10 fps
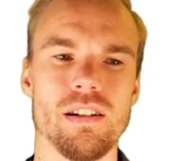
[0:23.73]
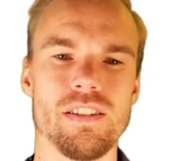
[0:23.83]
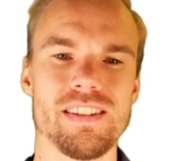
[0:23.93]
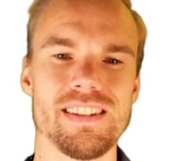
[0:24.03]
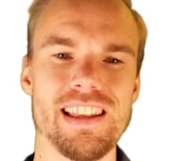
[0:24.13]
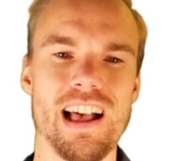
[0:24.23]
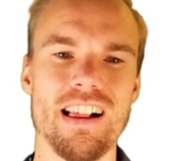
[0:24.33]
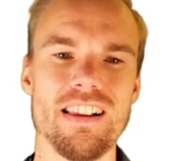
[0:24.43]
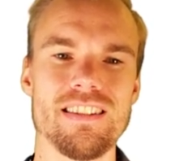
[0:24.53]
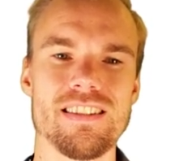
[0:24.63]

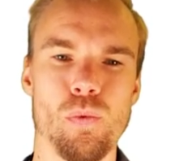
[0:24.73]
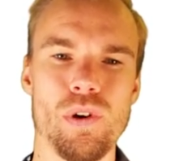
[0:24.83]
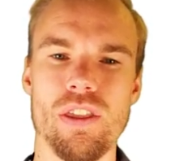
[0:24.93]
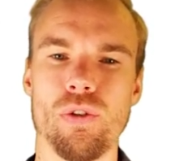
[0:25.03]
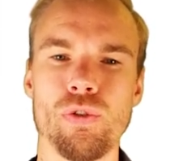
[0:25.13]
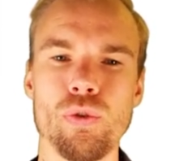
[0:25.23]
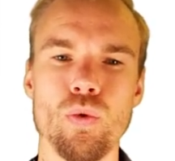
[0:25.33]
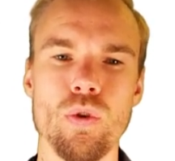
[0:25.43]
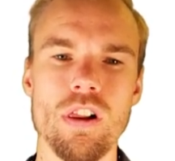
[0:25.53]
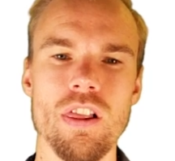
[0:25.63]
cells with a
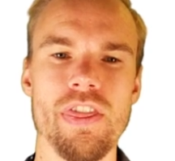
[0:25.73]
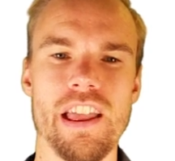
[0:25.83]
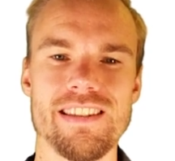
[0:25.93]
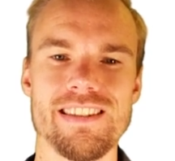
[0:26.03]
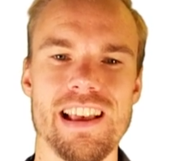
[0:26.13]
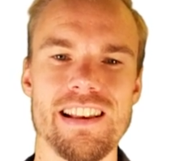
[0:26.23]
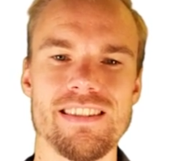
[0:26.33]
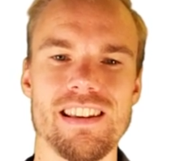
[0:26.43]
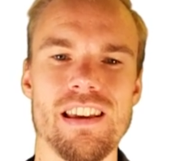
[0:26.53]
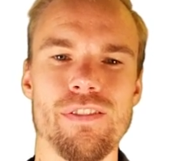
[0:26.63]
rule that
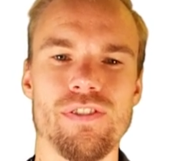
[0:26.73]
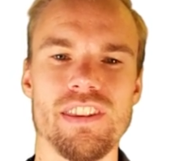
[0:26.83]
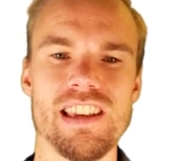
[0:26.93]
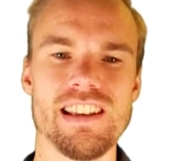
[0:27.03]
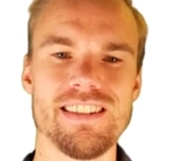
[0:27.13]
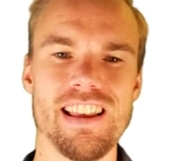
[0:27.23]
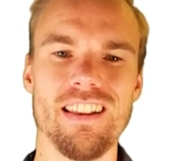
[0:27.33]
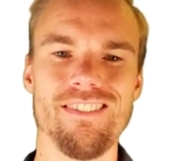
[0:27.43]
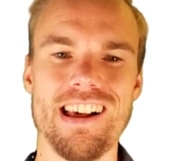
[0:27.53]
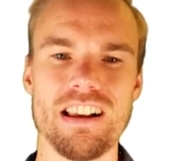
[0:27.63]
says if the
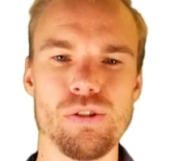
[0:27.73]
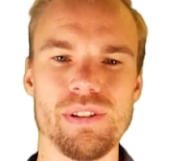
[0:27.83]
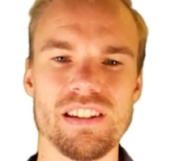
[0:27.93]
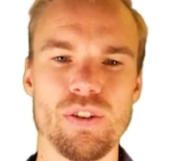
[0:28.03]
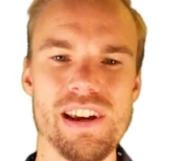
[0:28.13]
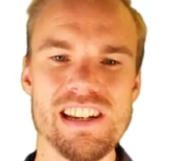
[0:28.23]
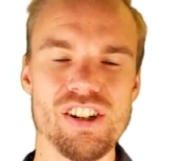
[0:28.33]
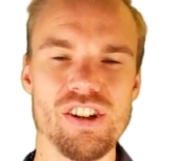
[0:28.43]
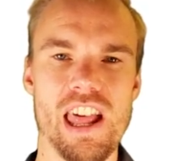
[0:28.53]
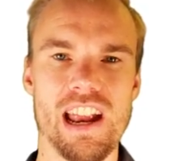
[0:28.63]
cell value is
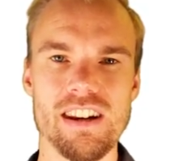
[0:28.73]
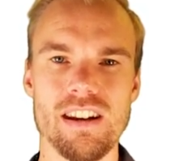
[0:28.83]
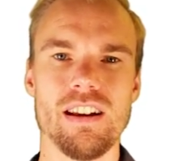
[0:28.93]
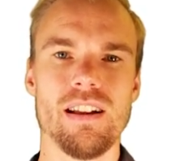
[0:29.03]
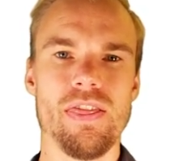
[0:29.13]
greater than